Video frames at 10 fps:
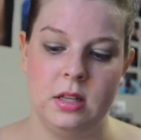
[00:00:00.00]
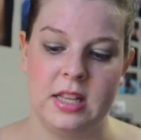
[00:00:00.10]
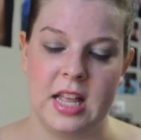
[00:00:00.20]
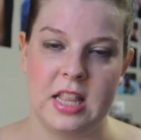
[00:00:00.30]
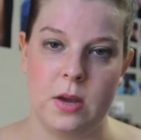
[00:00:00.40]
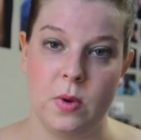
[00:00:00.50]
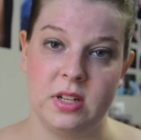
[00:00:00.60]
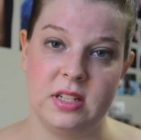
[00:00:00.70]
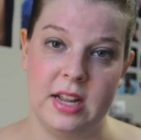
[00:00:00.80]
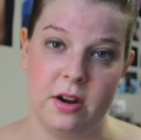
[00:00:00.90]
that they
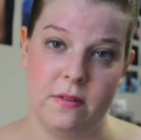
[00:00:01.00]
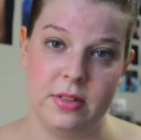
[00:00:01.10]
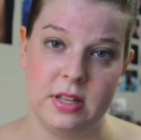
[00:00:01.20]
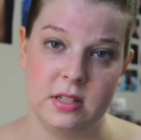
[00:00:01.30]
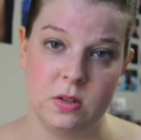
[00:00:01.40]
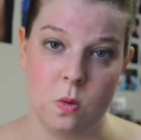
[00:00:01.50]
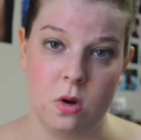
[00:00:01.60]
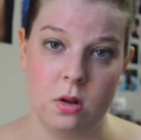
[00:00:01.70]
want to take over this school.